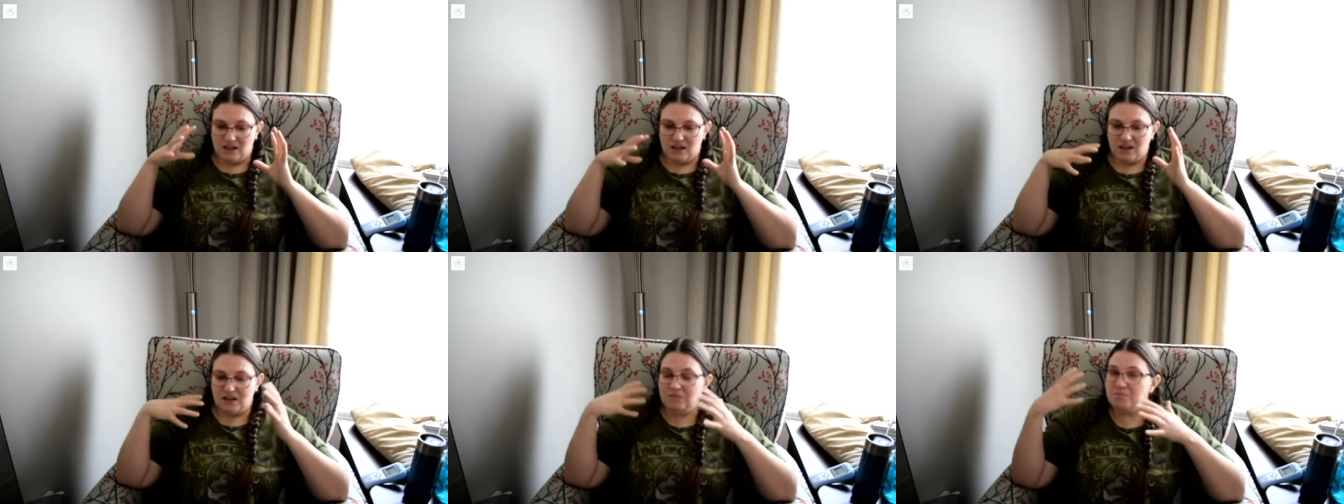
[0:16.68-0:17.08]

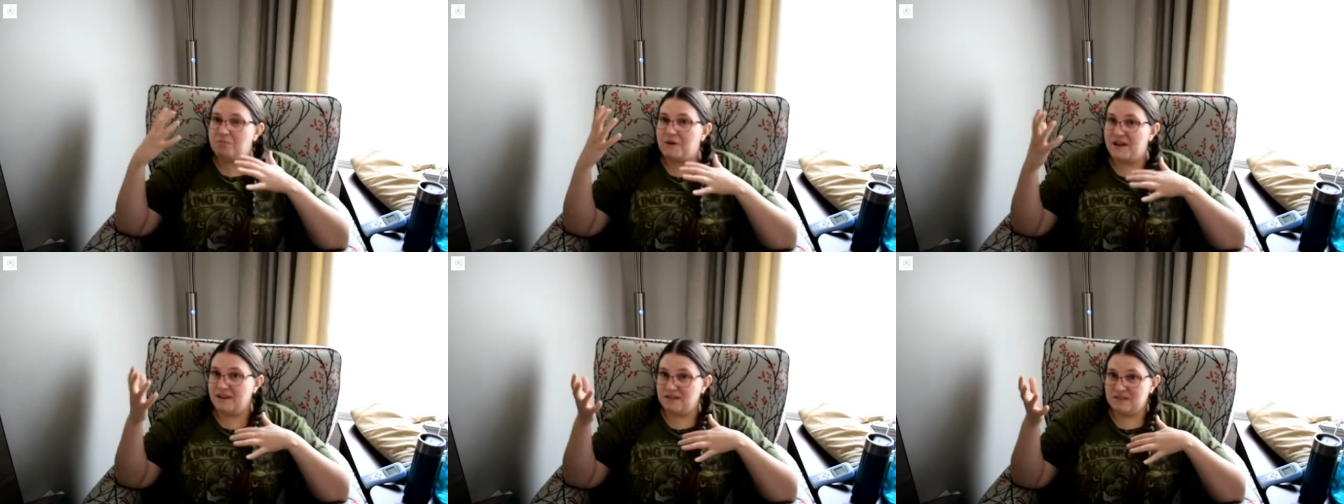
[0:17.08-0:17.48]
and
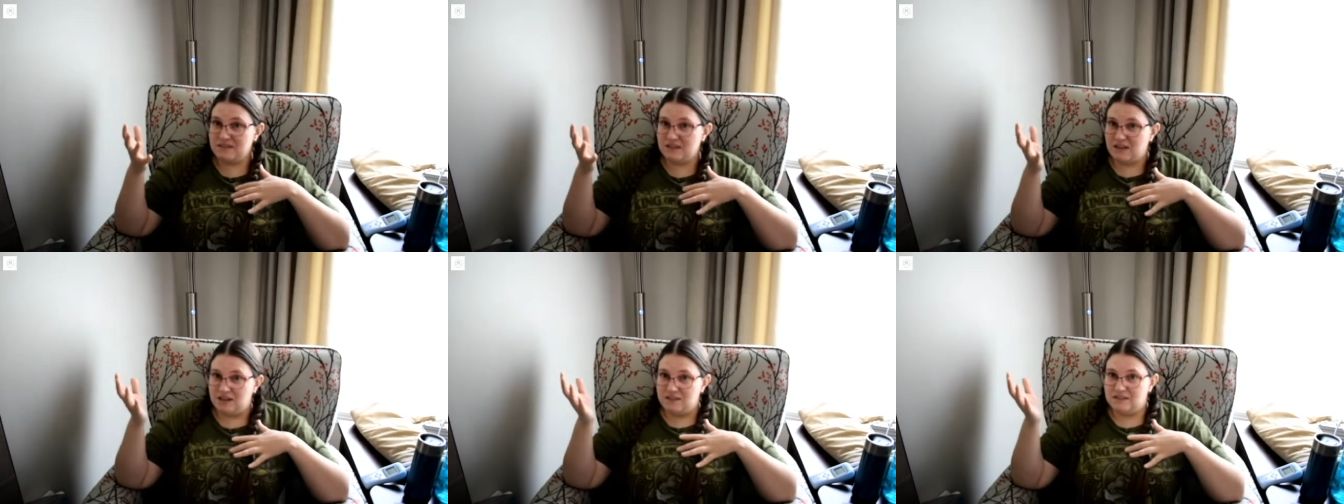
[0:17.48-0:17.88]

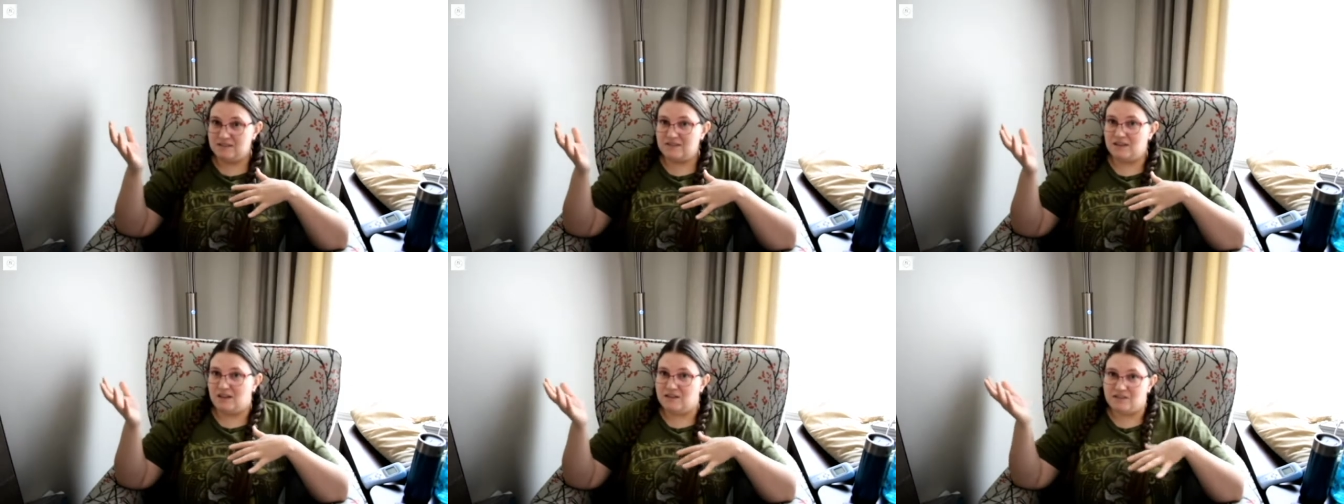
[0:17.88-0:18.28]

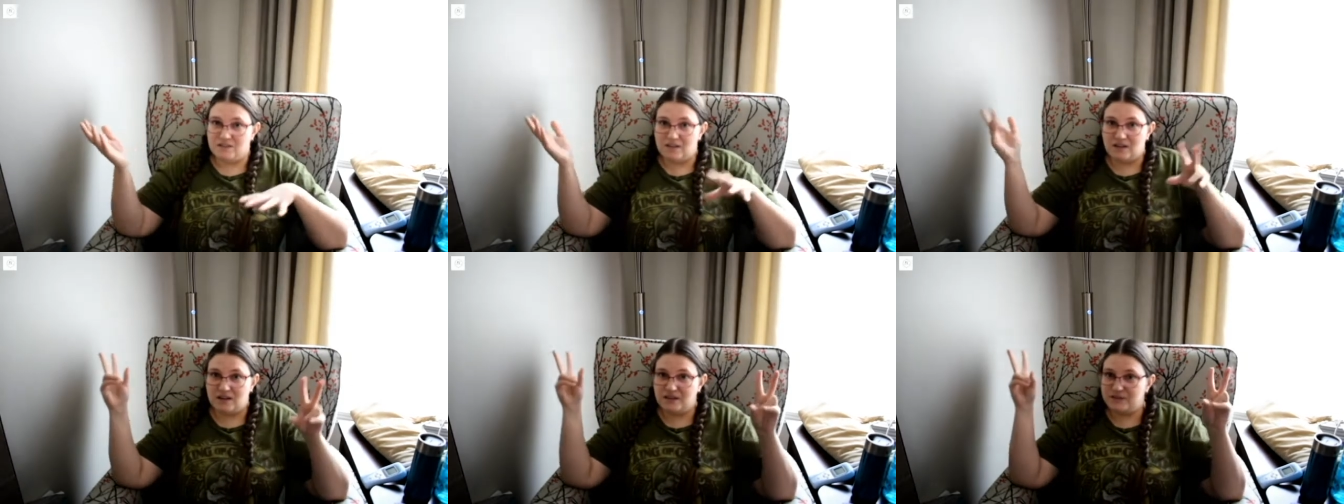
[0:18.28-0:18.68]
biocides under
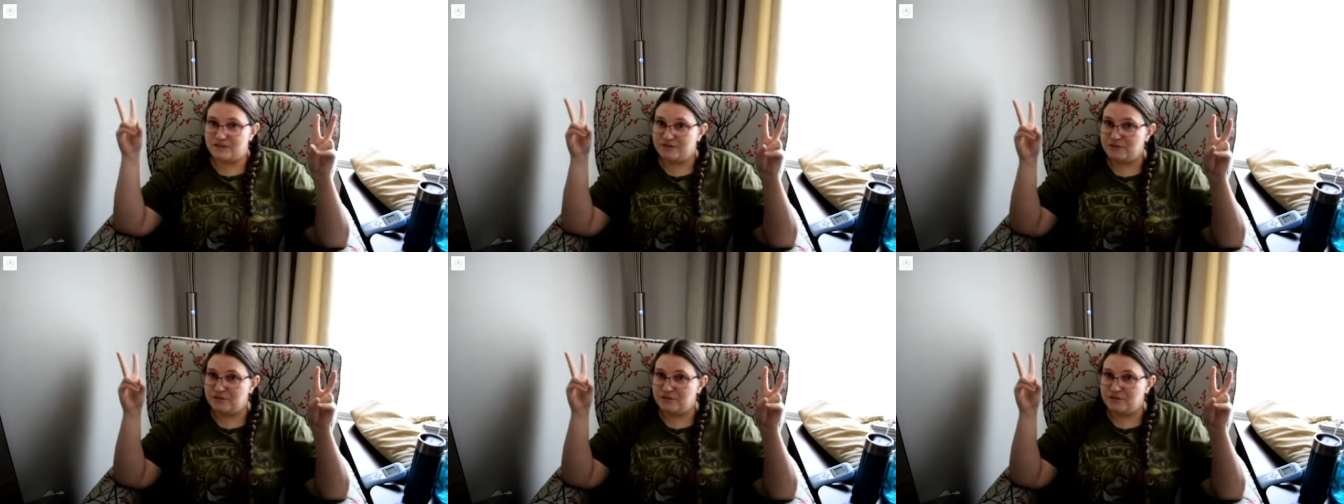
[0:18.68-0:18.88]
the guise of